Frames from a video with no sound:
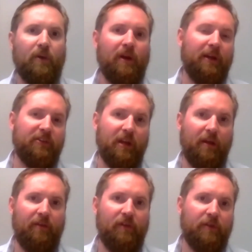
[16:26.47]
And like I said,
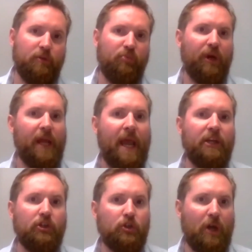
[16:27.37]
if it's bringing
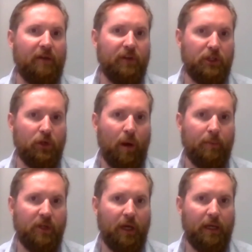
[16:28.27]
agent traffic to your
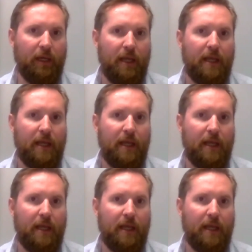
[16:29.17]
website,